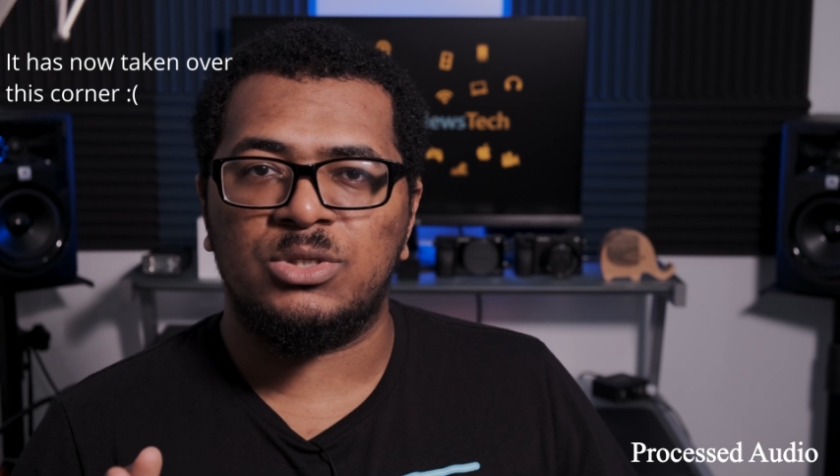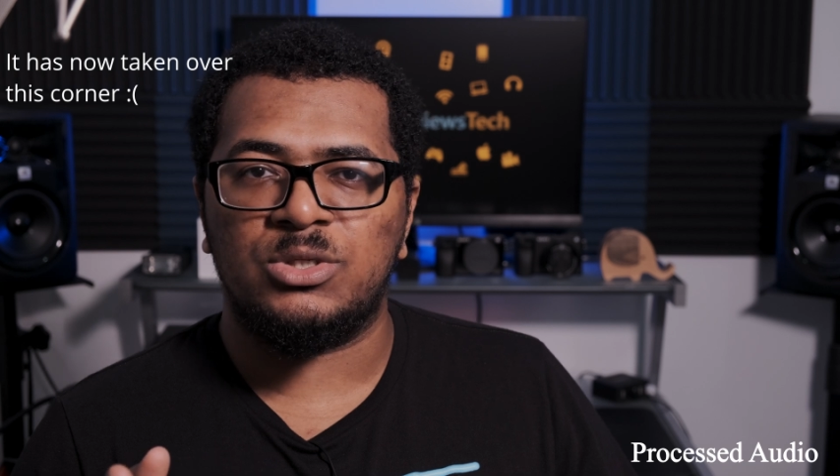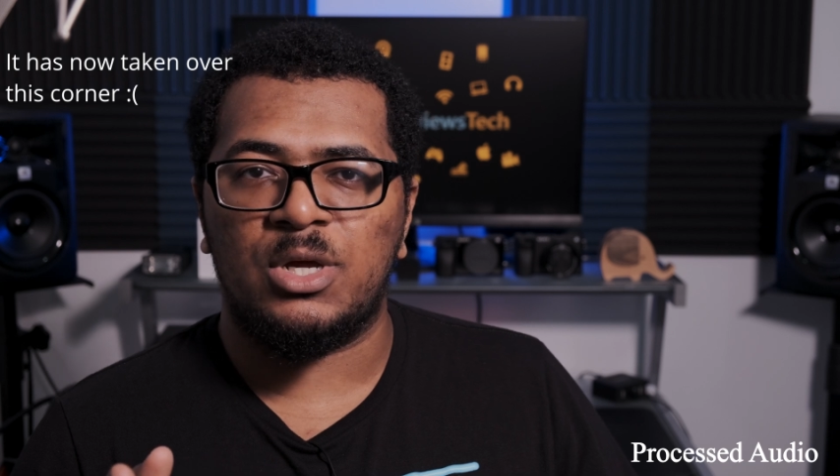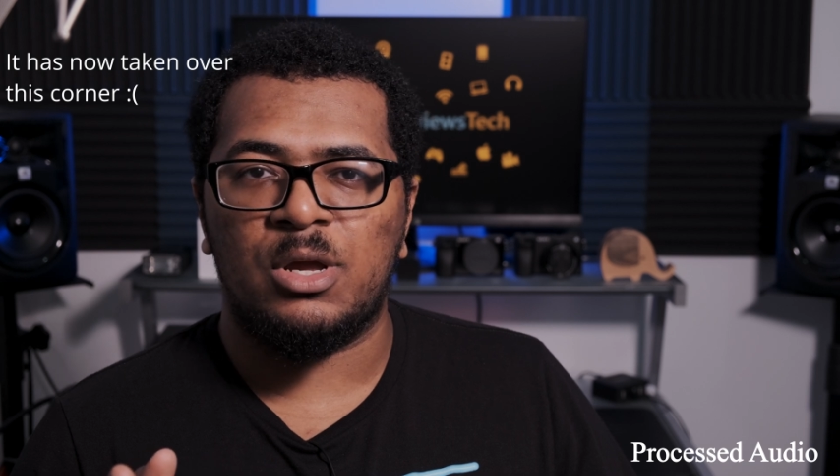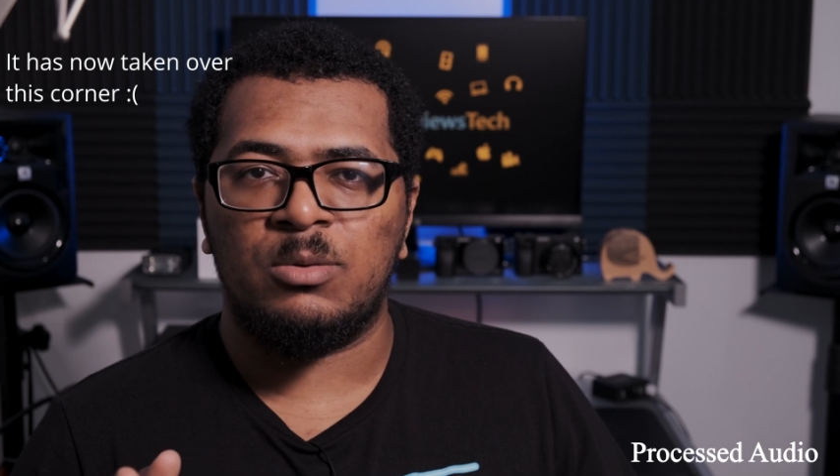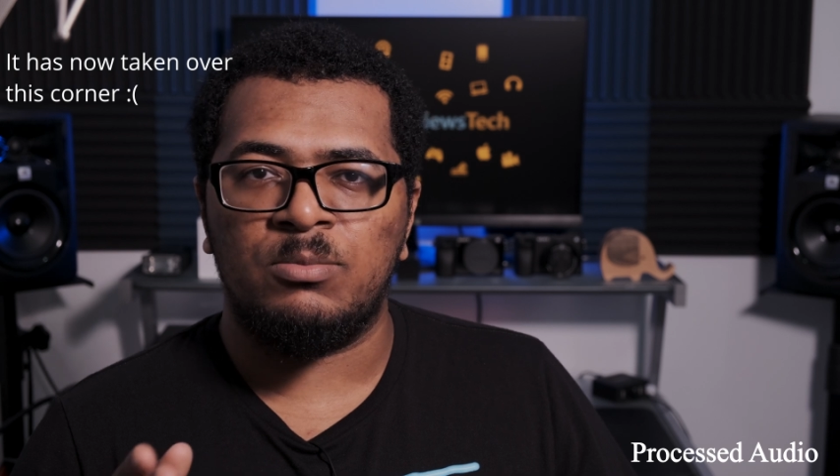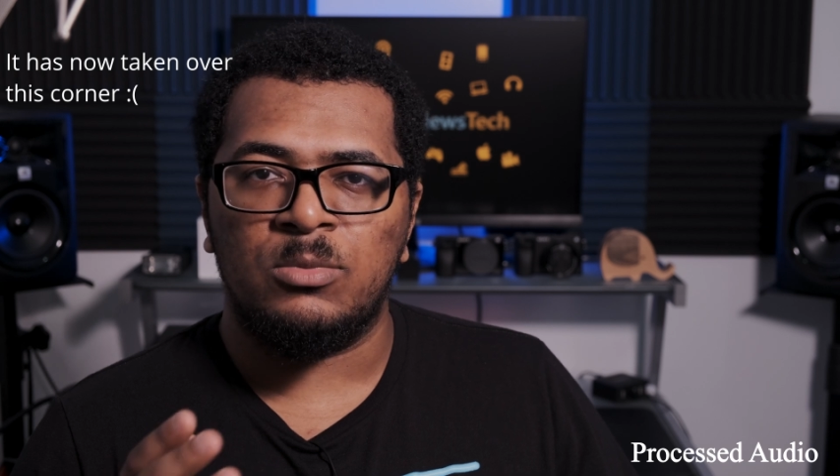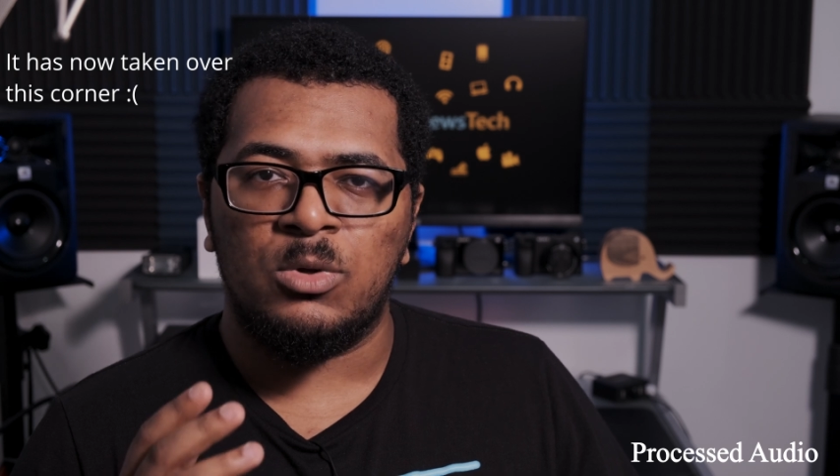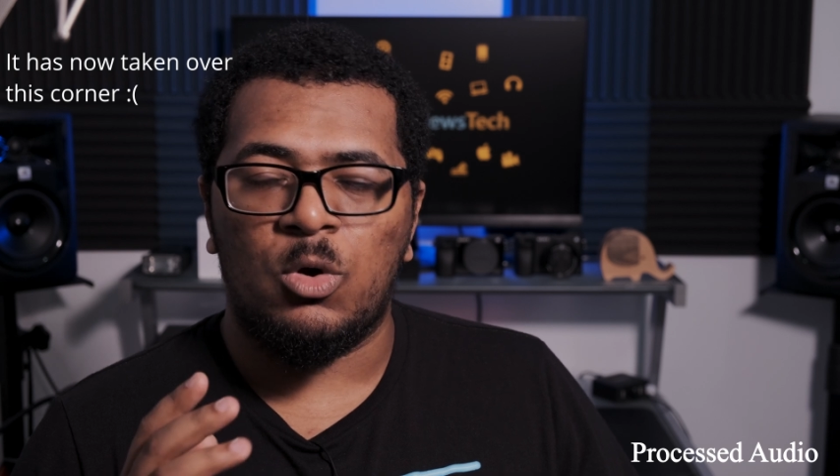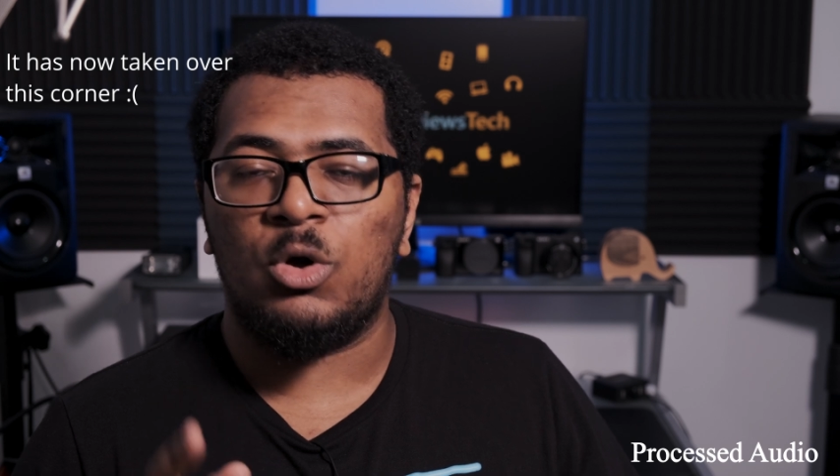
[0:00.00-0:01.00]
setup
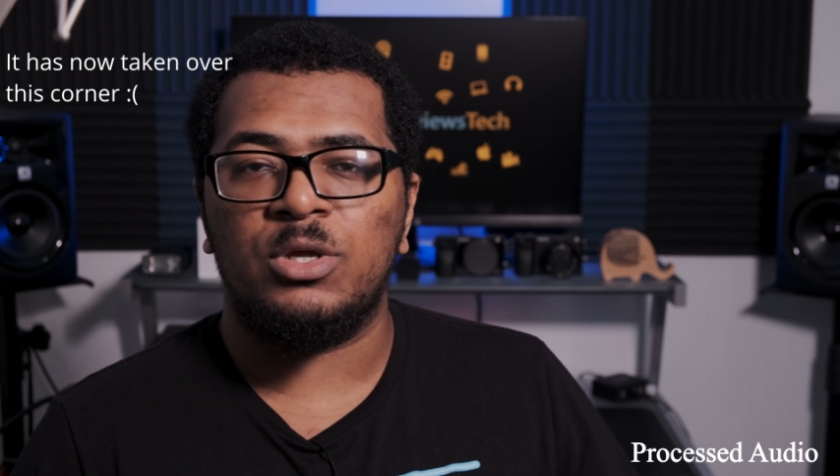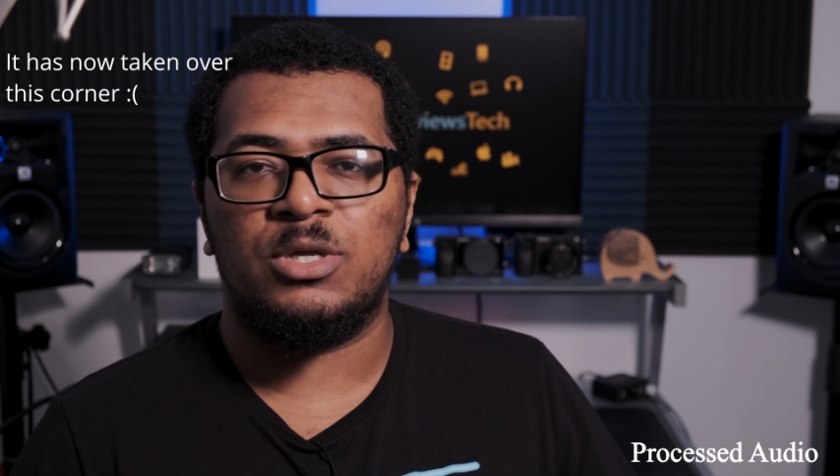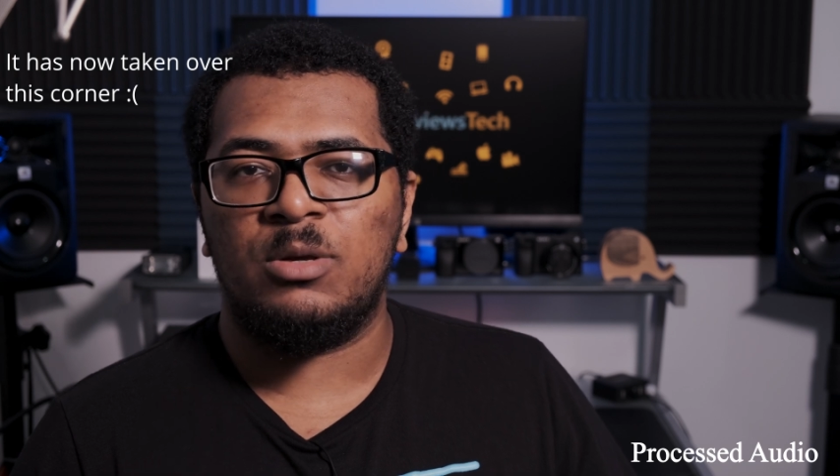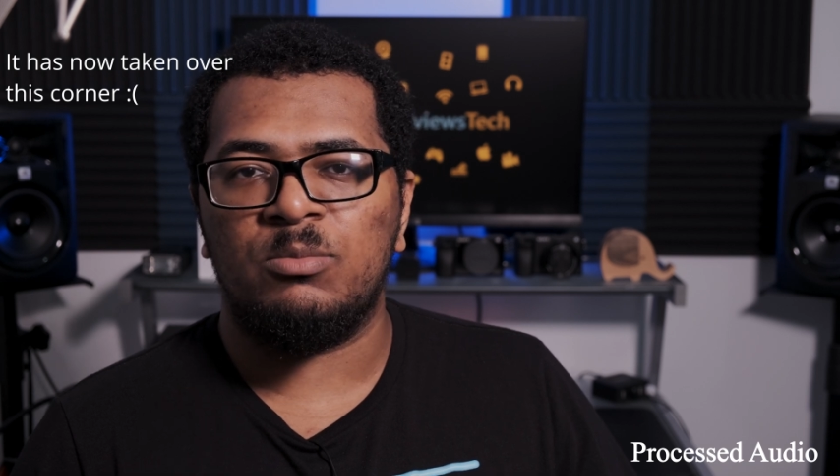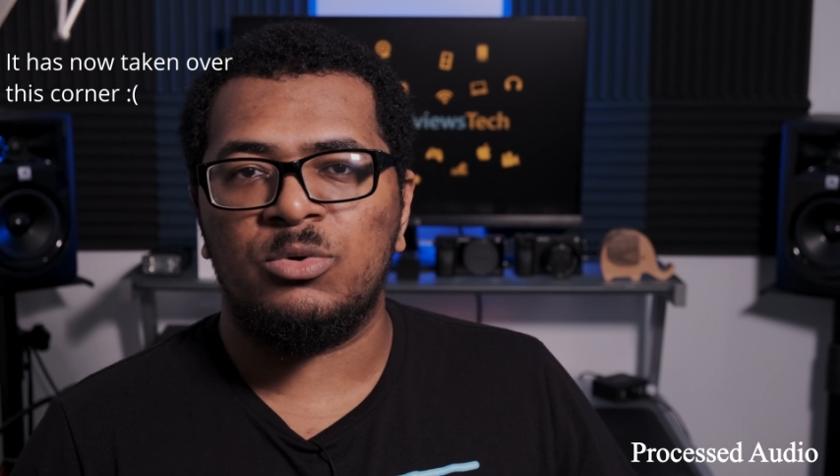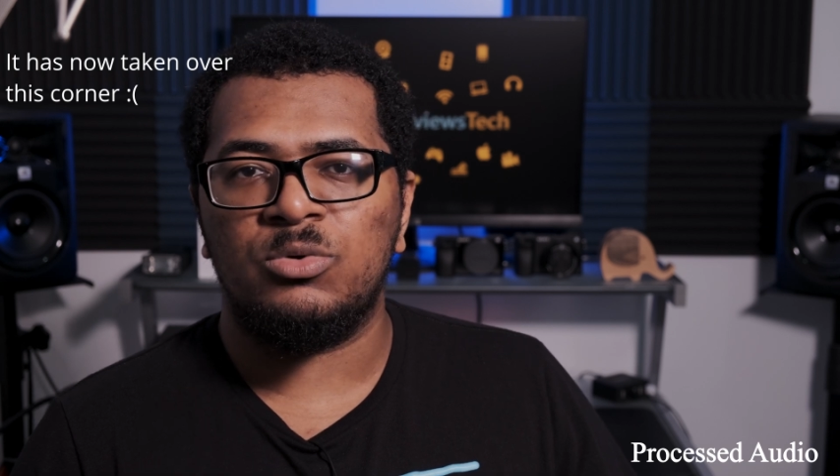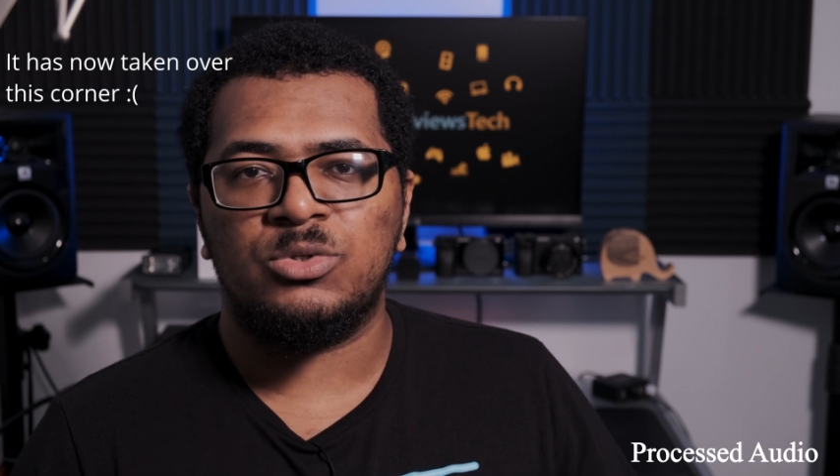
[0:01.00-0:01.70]
on a gimbal,